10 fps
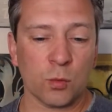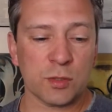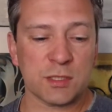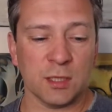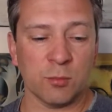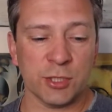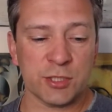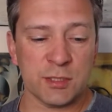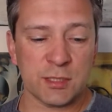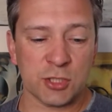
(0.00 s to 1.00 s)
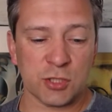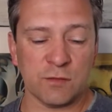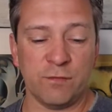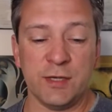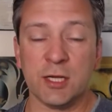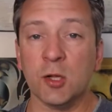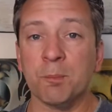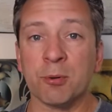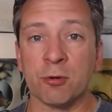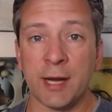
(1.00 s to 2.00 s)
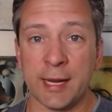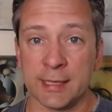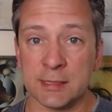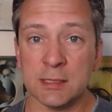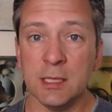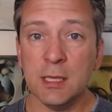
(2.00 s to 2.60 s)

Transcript: or celebrations such as vehicle parades.